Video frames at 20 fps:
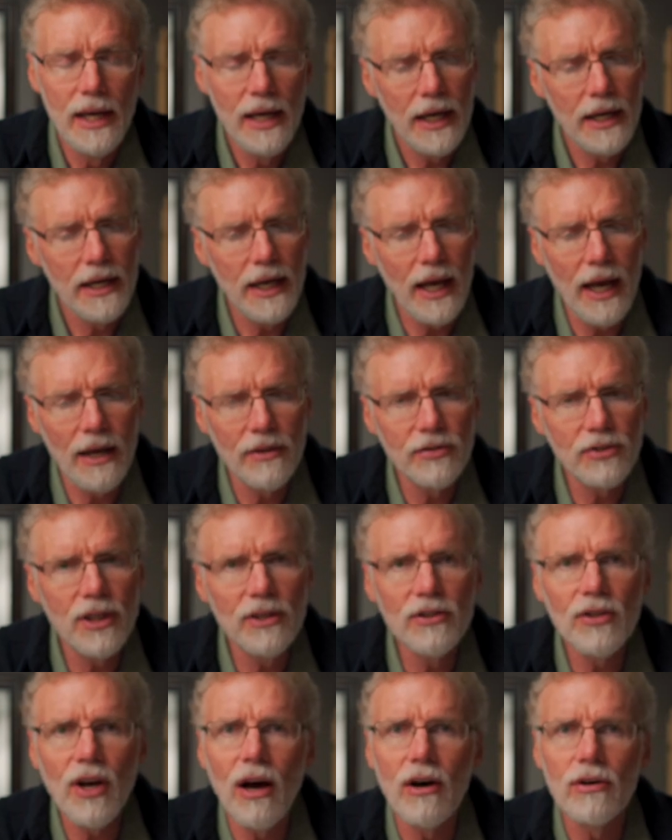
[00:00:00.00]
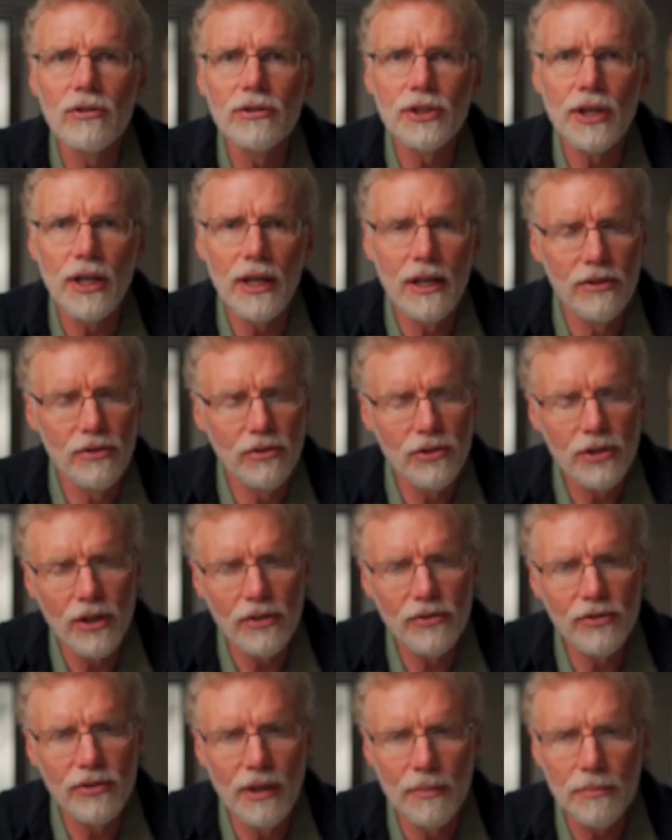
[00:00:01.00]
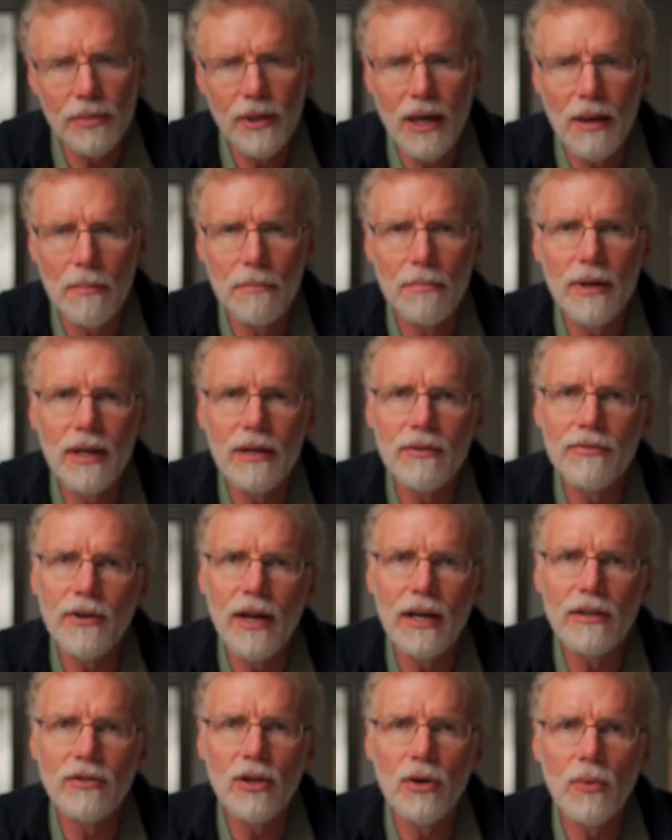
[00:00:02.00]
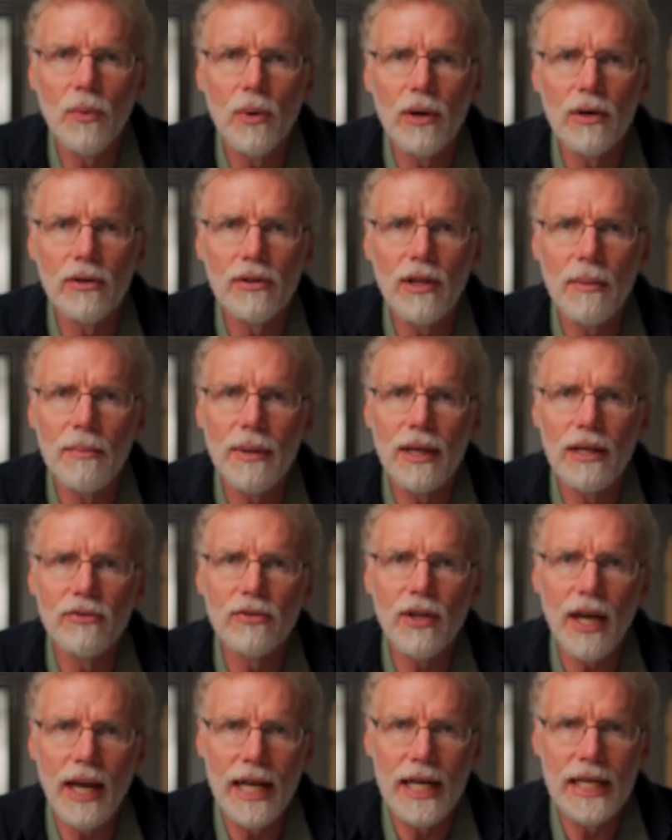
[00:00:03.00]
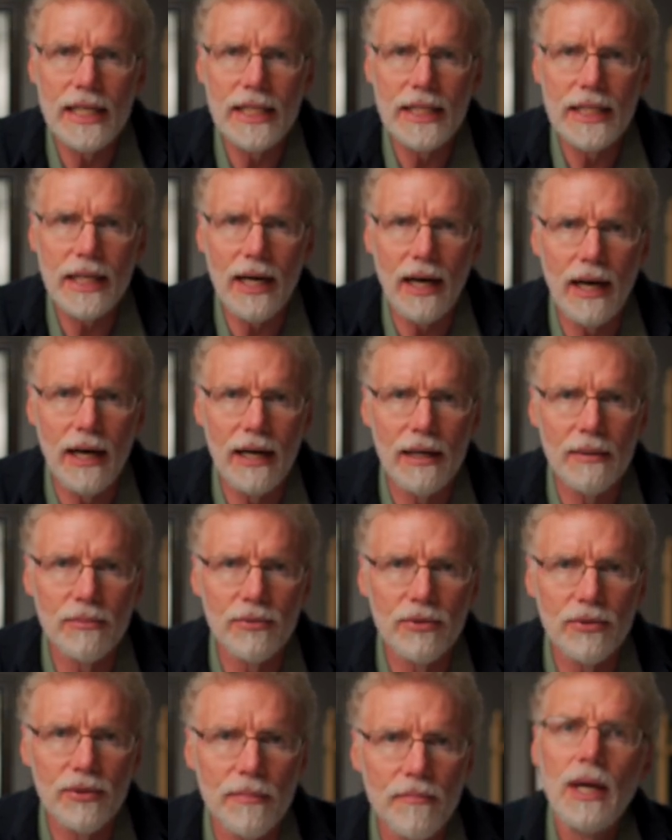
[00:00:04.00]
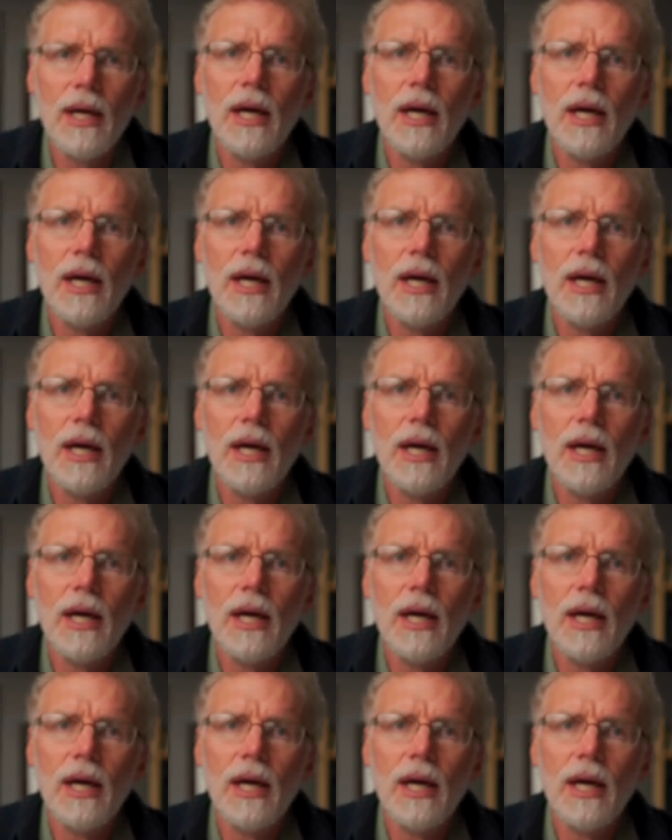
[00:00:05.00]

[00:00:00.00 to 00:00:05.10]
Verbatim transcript: And eschatology is just simply a big fancy word that means end times.